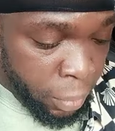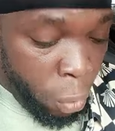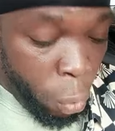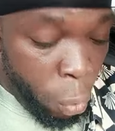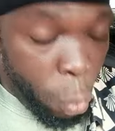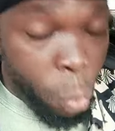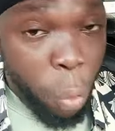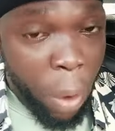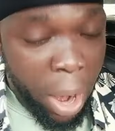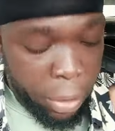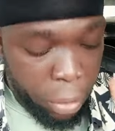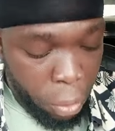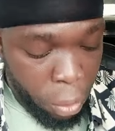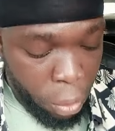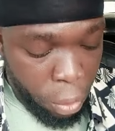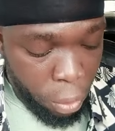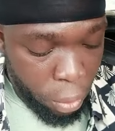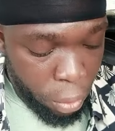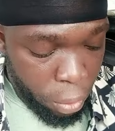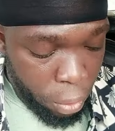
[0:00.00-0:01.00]
One.
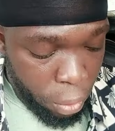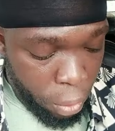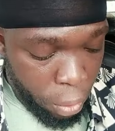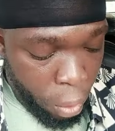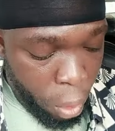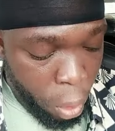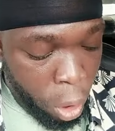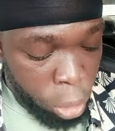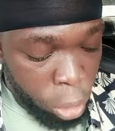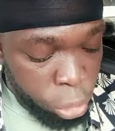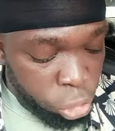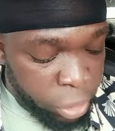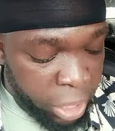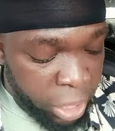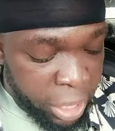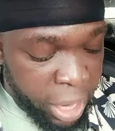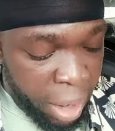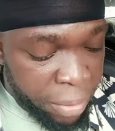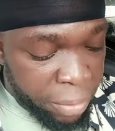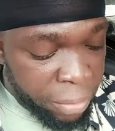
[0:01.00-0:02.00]

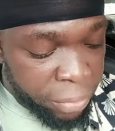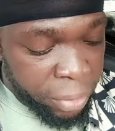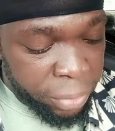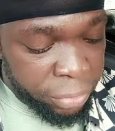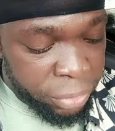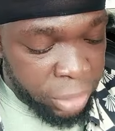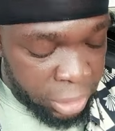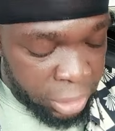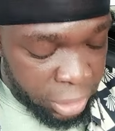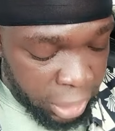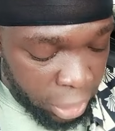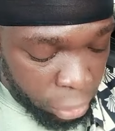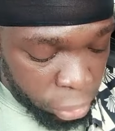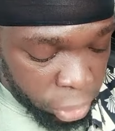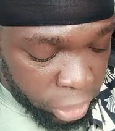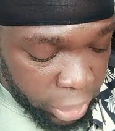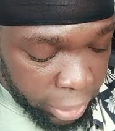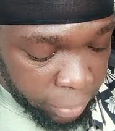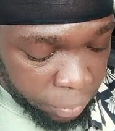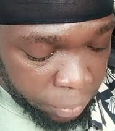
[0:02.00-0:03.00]

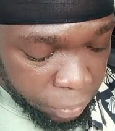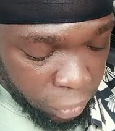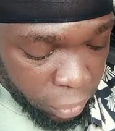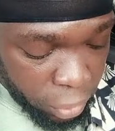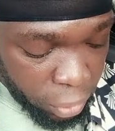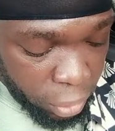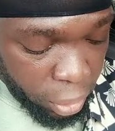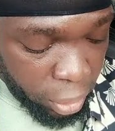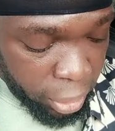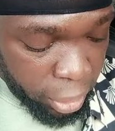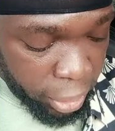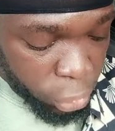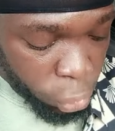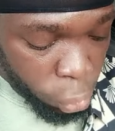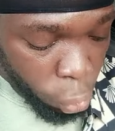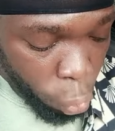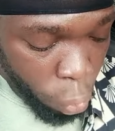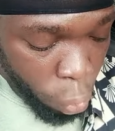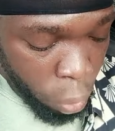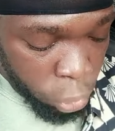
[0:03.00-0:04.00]
150,000
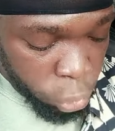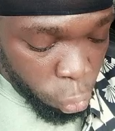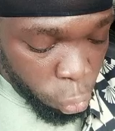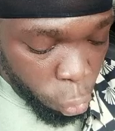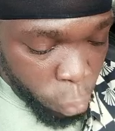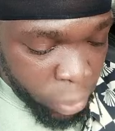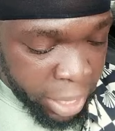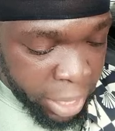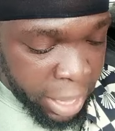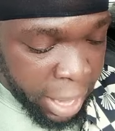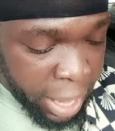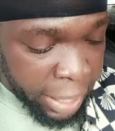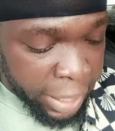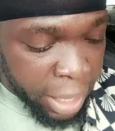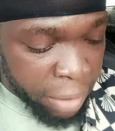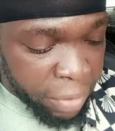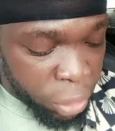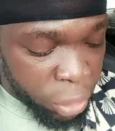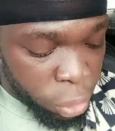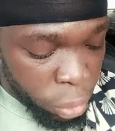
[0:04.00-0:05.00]
is what we are
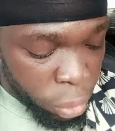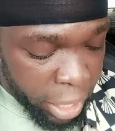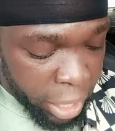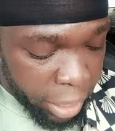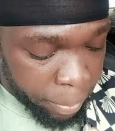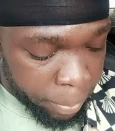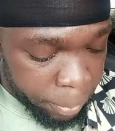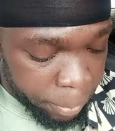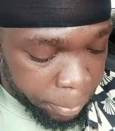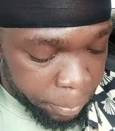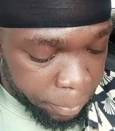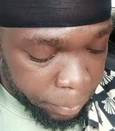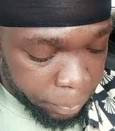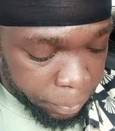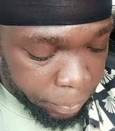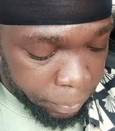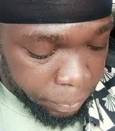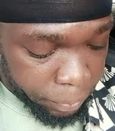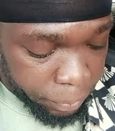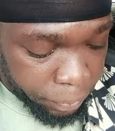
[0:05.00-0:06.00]
giving to them.
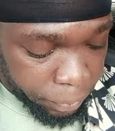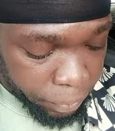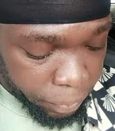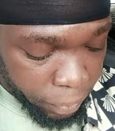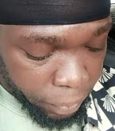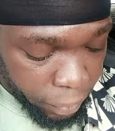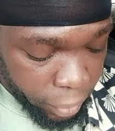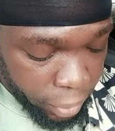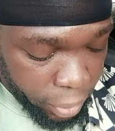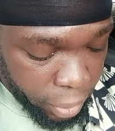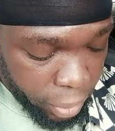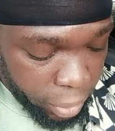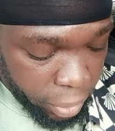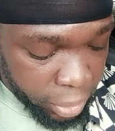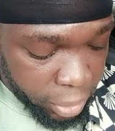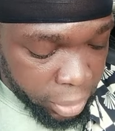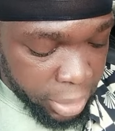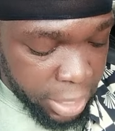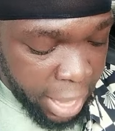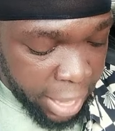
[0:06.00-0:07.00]

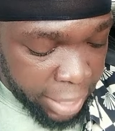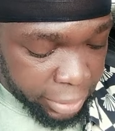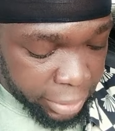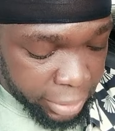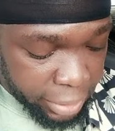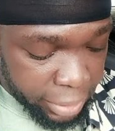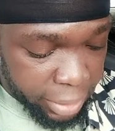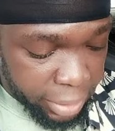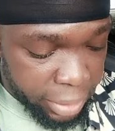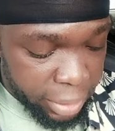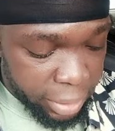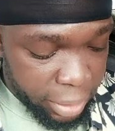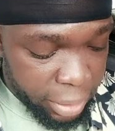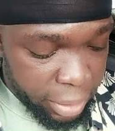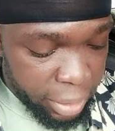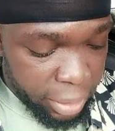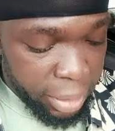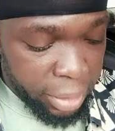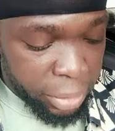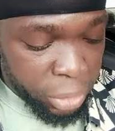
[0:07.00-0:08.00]
Yes,
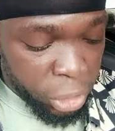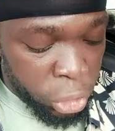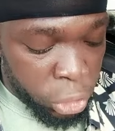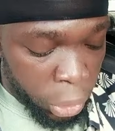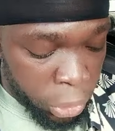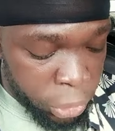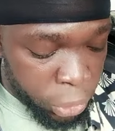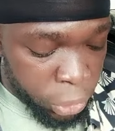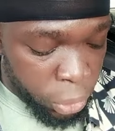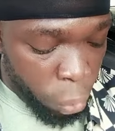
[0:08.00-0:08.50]
just